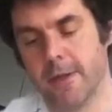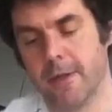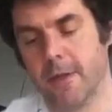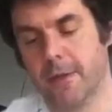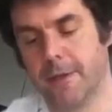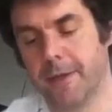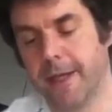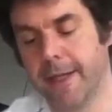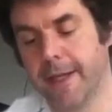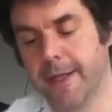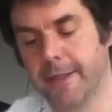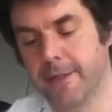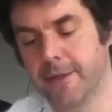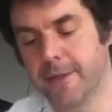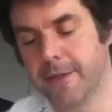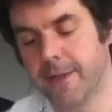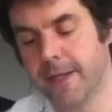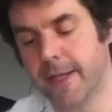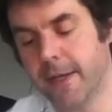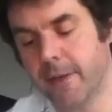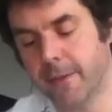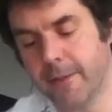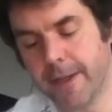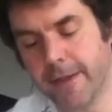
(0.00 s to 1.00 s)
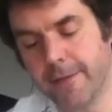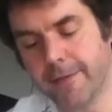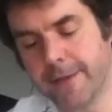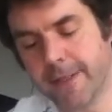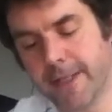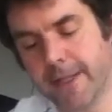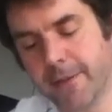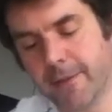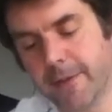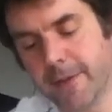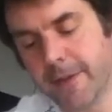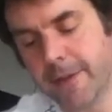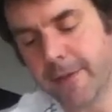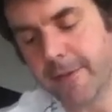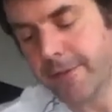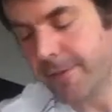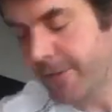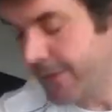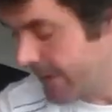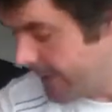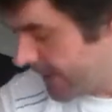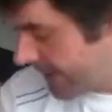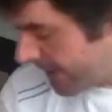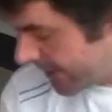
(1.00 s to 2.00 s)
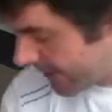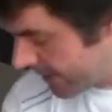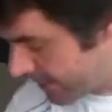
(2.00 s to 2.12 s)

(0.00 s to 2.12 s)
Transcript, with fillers: okay, so now we have to get rid of,